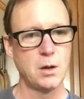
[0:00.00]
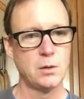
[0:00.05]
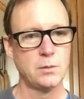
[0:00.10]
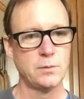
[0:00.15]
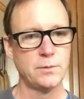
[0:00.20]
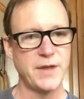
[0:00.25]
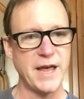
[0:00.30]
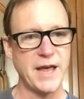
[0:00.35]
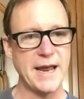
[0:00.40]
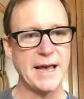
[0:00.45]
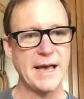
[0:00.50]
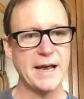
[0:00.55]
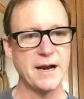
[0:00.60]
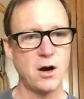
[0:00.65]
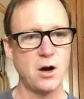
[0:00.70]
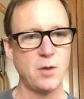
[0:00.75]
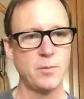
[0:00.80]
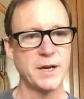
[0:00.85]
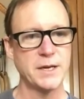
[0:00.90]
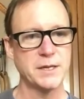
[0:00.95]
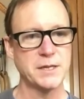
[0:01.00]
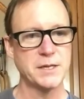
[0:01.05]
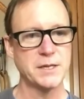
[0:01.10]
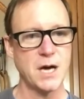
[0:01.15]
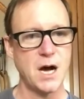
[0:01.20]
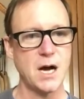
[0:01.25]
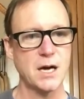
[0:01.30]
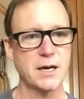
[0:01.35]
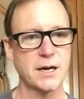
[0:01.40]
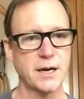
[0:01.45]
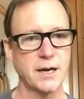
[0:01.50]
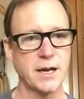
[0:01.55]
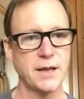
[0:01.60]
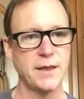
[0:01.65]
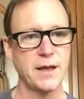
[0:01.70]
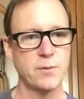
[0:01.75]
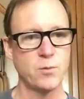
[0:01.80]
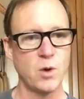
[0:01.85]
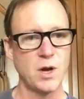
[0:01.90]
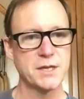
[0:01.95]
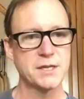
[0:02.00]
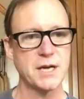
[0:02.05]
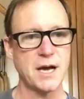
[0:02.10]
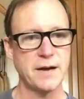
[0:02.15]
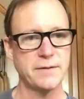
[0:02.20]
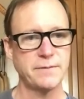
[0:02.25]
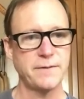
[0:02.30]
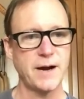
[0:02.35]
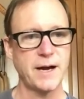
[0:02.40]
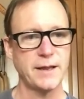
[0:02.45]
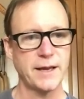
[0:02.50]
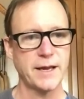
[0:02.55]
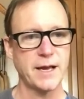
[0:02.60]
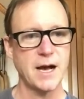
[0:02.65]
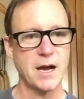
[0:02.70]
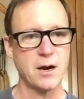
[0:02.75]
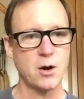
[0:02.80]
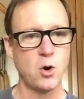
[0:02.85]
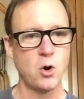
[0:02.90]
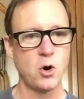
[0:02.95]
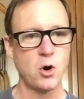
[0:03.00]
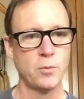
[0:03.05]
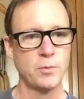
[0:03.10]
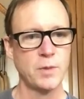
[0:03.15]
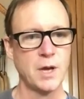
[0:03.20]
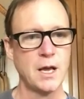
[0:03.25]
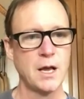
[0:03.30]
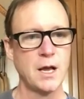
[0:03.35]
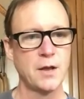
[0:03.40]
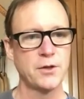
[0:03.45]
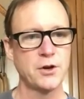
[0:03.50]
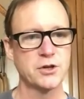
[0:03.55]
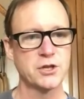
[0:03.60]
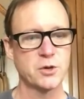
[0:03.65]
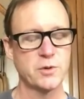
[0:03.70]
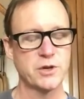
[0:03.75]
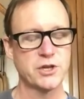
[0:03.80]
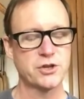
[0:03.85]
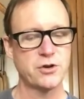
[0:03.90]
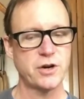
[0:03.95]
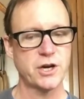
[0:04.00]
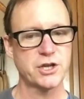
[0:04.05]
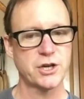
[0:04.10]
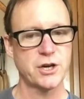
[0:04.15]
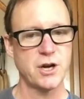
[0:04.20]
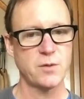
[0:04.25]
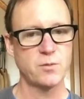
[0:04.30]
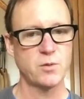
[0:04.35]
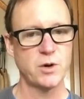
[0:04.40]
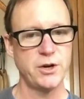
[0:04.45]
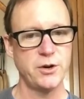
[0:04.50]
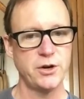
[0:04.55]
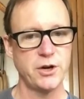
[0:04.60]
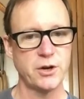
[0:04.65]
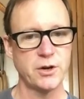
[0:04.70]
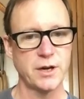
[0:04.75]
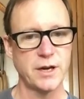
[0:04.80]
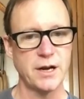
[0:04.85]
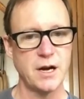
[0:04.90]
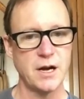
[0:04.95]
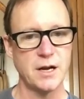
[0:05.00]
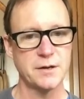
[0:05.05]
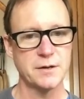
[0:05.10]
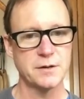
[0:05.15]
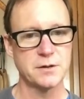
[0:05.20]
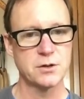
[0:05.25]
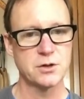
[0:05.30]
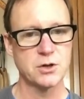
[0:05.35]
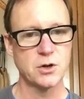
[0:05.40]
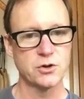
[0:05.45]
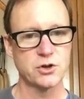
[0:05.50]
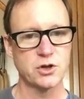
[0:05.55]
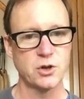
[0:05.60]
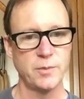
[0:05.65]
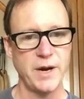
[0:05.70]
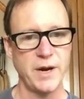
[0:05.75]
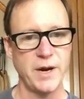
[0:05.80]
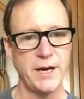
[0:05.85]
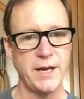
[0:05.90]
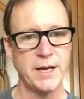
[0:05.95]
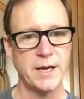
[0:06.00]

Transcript: they had all been talking, and then once I finally got home, there's a restriction on when you can get on social media